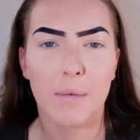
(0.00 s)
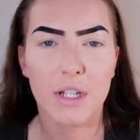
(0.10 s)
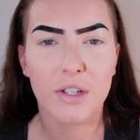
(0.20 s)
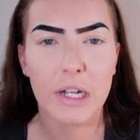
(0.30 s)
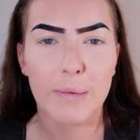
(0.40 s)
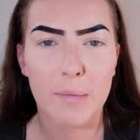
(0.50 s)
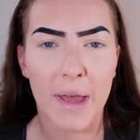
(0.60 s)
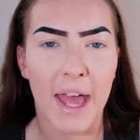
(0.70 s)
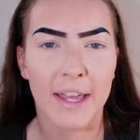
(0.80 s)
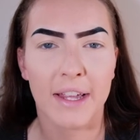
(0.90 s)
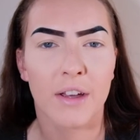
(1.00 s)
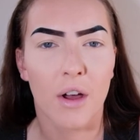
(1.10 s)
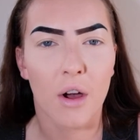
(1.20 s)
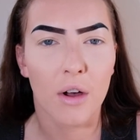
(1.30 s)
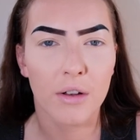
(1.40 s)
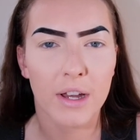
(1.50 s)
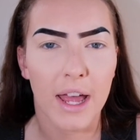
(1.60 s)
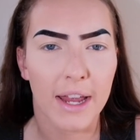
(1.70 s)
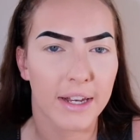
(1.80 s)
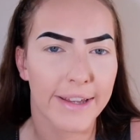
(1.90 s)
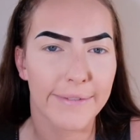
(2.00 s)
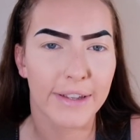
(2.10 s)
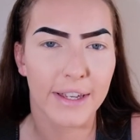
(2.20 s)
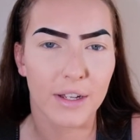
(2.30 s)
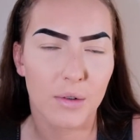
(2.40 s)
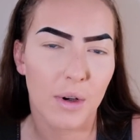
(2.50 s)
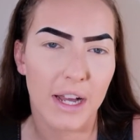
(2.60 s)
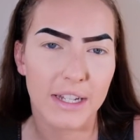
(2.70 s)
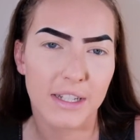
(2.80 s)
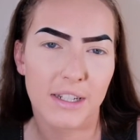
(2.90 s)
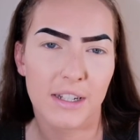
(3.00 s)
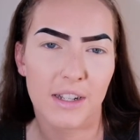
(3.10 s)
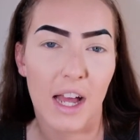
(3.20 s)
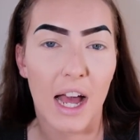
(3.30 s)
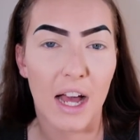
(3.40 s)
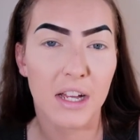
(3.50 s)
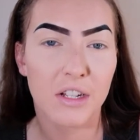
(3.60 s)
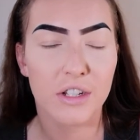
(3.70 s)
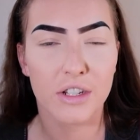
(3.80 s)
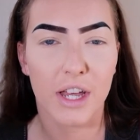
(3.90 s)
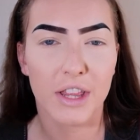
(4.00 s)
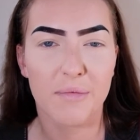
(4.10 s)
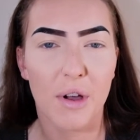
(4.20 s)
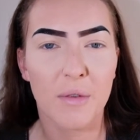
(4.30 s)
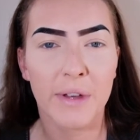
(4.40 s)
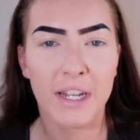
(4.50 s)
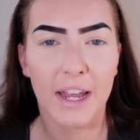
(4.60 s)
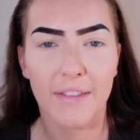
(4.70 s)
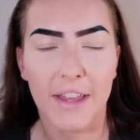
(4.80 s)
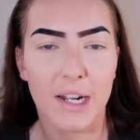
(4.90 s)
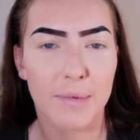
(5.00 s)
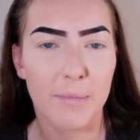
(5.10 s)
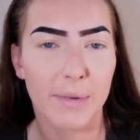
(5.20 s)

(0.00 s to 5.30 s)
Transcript: I'm just going to be packing it on and leaving it quite harsh at the moment, and then I'll be